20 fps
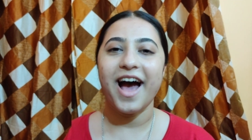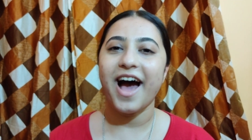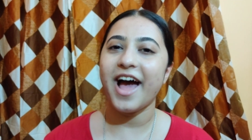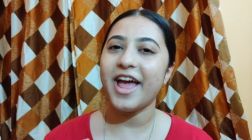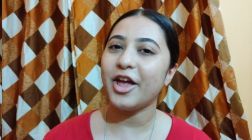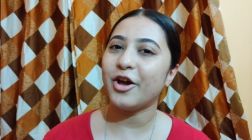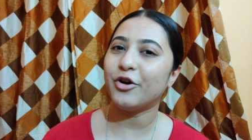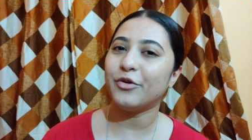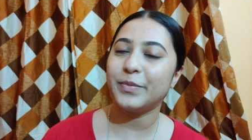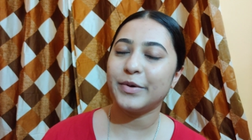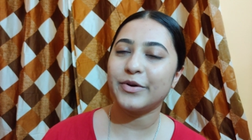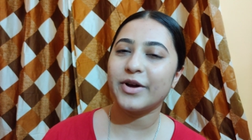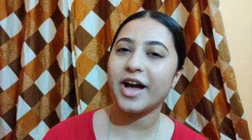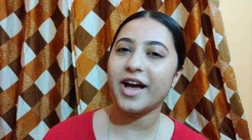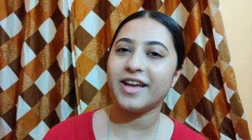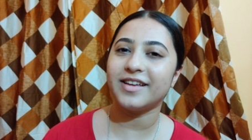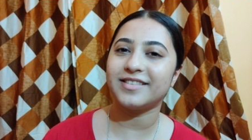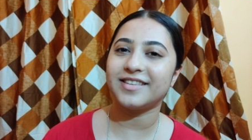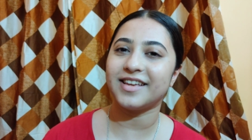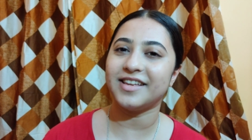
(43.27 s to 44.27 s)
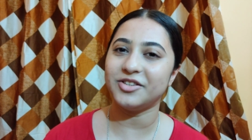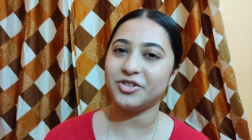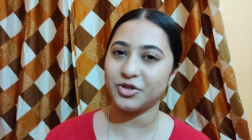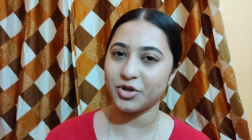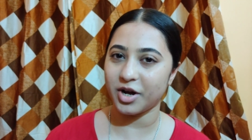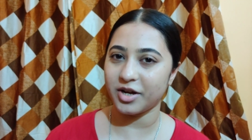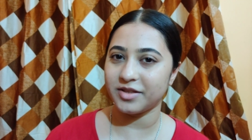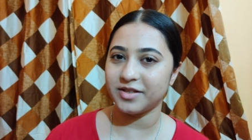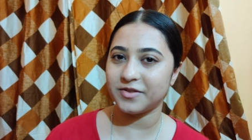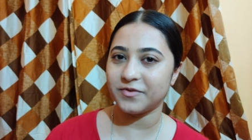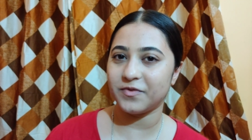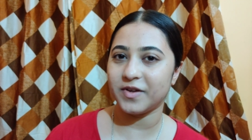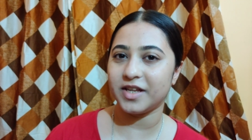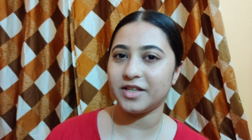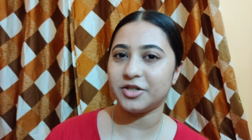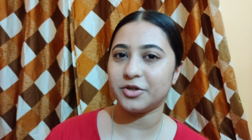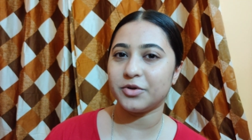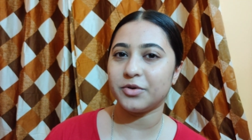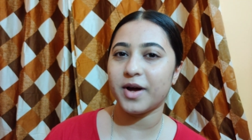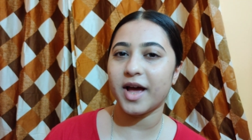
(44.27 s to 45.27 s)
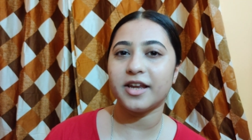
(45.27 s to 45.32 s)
I hope you guys enjoy this video,